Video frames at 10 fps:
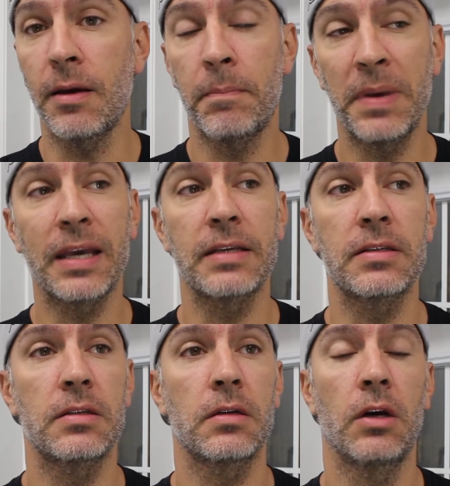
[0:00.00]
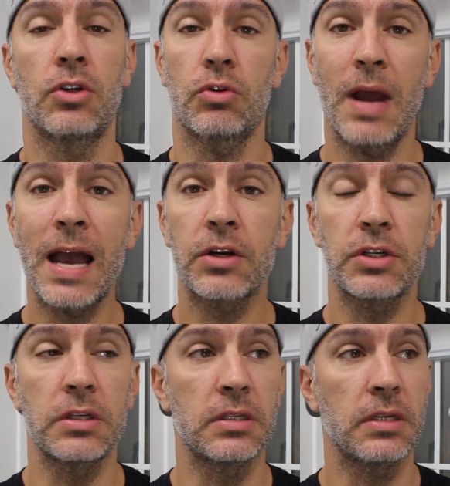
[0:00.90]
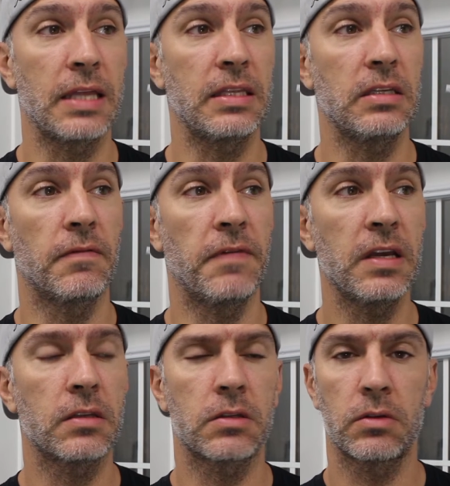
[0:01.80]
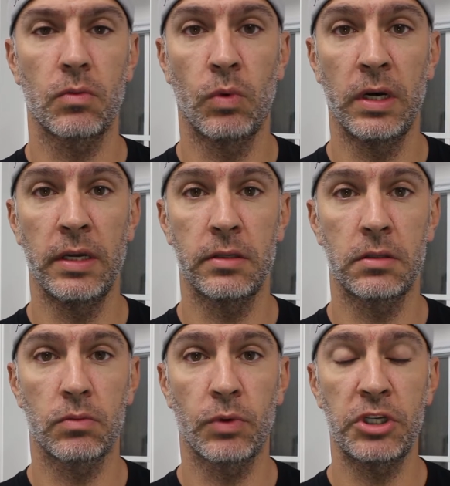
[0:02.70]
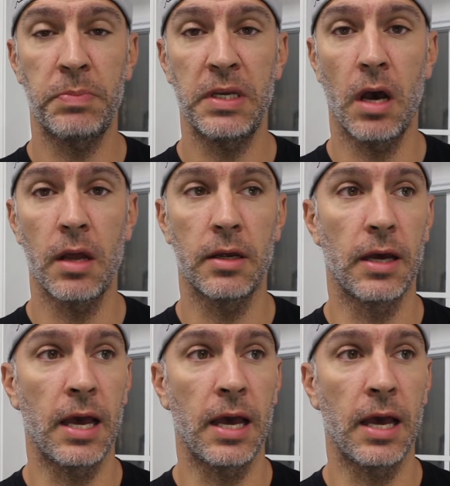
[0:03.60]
biggest attractions at these events was Rich Piana.